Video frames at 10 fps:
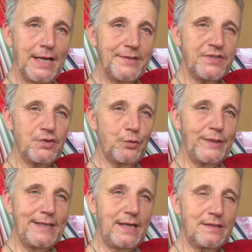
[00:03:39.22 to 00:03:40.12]
So
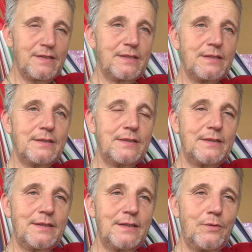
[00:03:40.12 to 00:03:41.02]
yes,
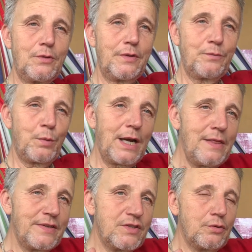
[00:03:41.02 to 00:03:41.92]
while
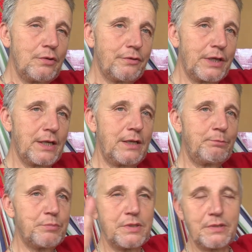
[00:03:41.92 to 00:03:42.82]
the solar
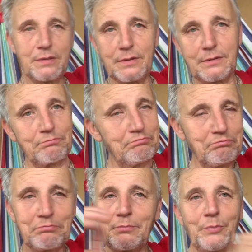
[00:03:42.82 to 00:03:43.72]
eclipse
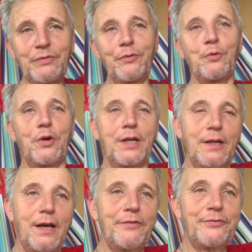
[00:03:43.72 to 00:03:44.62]
before and
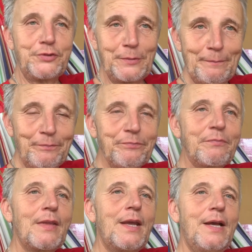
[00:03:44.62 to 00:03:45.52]
after
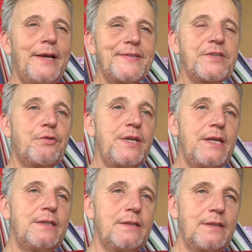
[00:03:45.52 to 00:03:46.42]
has
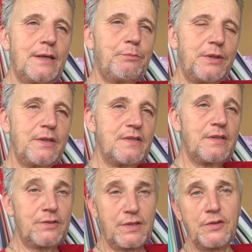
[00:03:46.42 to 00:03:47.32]
created that, but there's
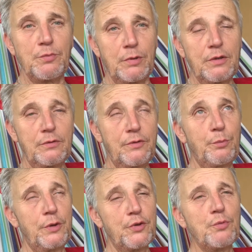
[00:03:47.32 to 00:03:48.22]
such, such much, so
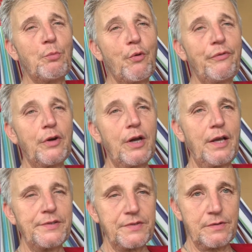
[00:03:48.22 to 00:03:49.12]
much more for
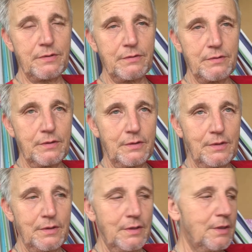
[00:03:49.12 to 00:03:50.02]
us
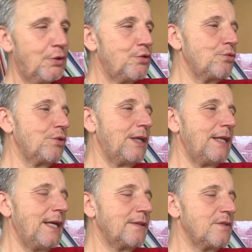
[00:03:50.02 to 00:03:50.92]
to
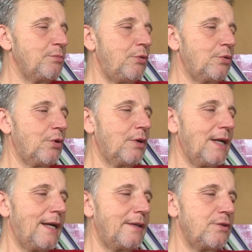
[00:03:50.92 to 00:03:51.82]
really explore
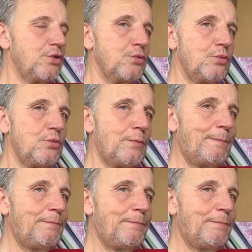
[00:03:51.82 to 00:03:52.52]
and to